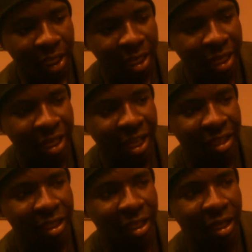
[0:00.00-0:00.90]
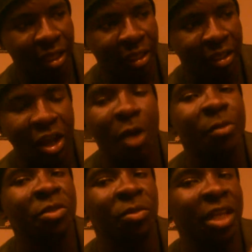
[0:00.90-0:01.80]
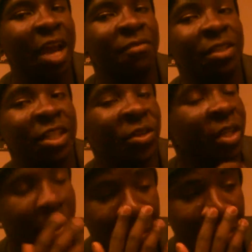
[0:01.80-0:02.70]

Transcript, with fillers: eating at the uh, commons or cafeteria